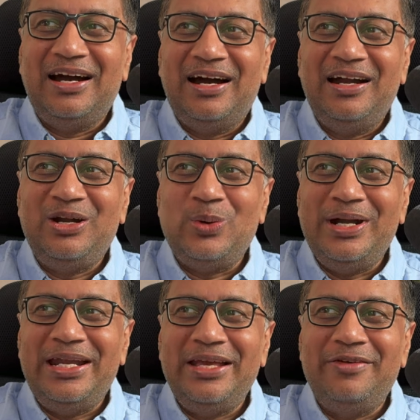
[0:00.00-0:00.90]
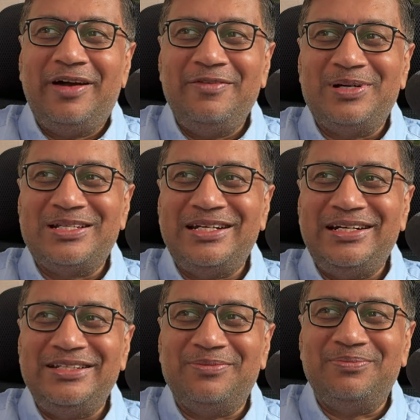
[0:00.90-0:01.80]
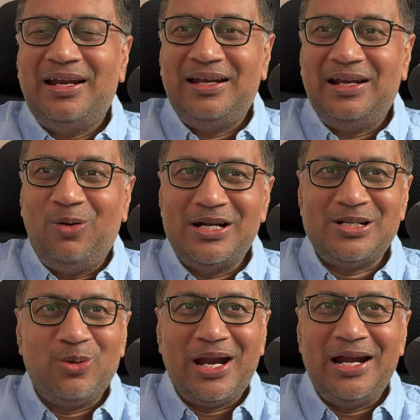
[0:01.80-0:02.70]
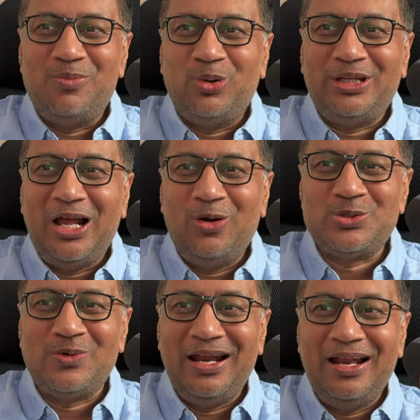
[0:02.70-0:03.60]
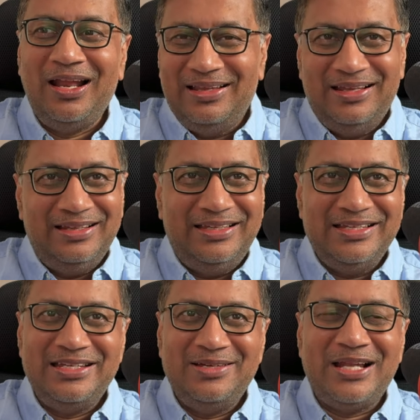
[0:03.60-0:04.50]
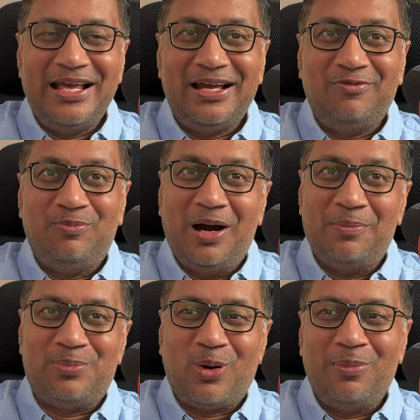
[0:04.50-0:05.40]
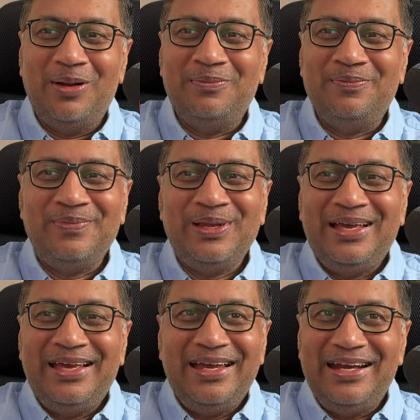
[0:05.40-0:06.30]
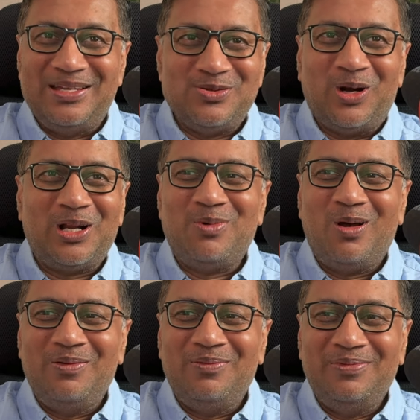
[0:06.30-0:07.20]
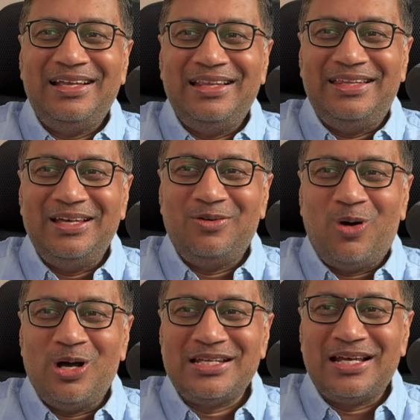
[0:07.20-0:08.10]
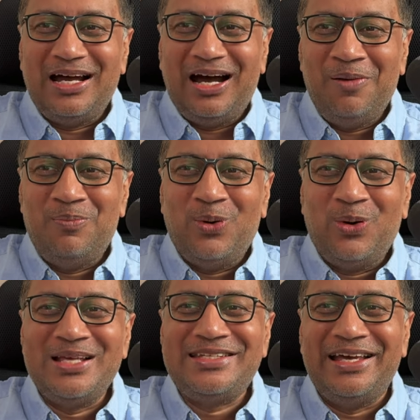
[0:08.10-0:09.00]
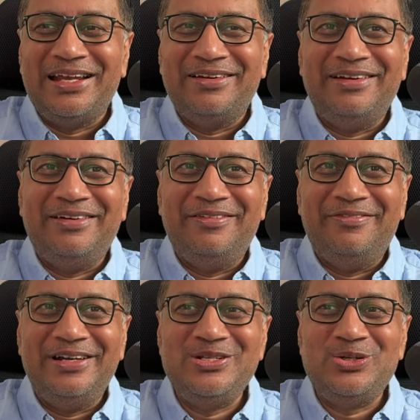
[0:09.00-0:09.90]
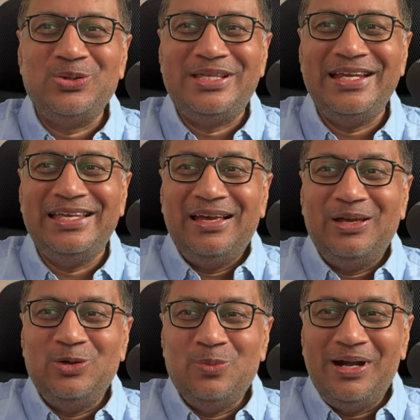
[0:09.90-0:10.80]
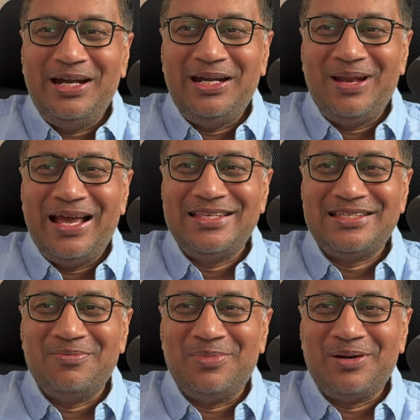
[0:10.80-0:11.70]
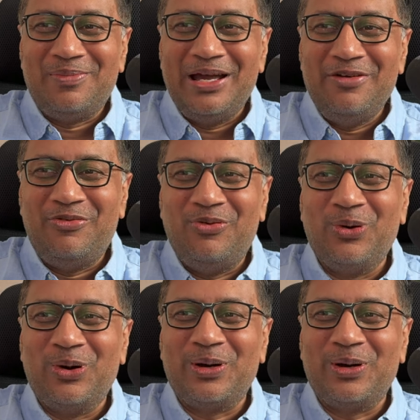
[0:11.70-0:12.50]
a 25% jump. Now let's look at Motilal Oswal. This seems like a problem. It is not a problem. There was a bonus here, 1 is to 3. You multiply this number by 4.